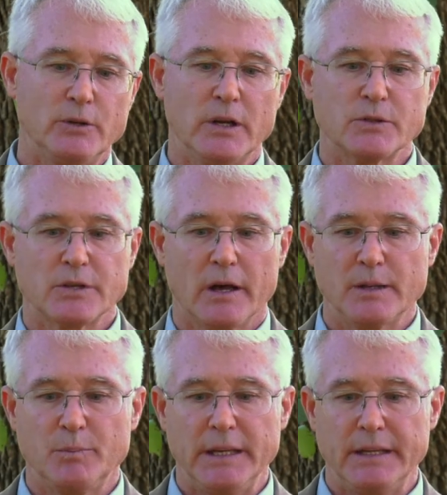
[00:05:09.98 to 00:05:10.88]
who goes on
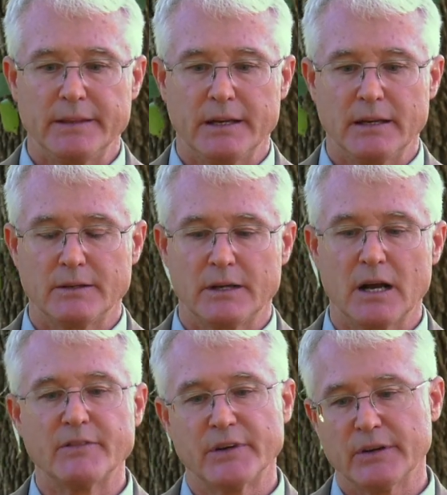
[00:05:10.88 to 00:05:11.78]
to be the
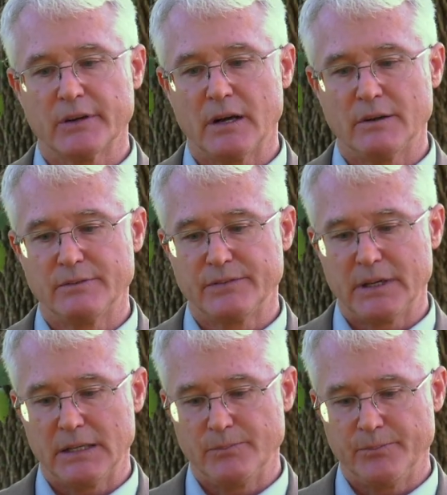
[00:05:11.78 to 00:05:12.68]
governor of
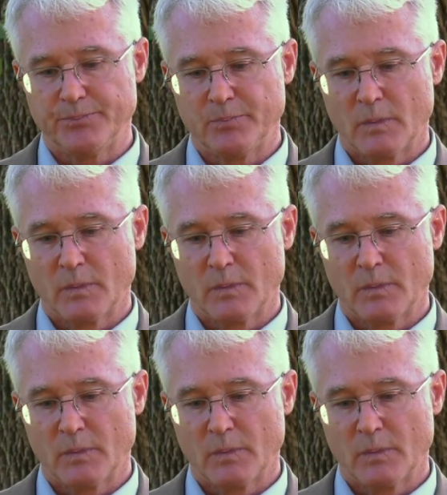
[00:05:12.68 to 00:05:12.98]
um,